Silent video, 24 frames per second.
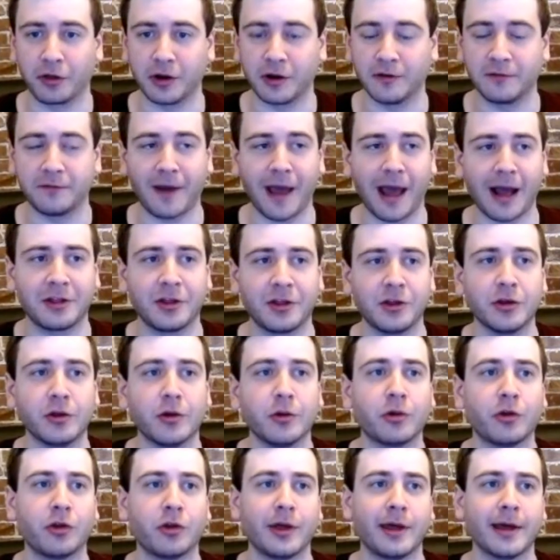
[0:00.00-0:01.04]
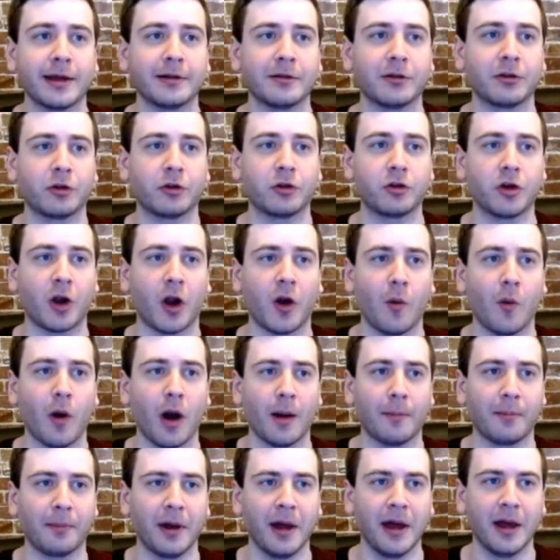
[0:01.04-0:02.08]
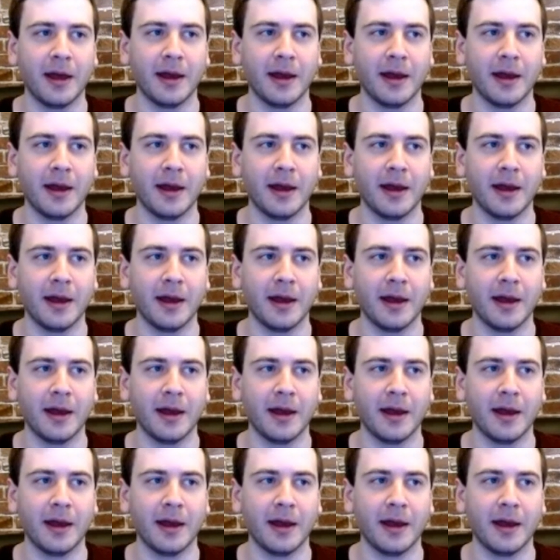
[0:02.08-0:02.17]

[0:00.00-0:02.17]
And in fact, you see it show up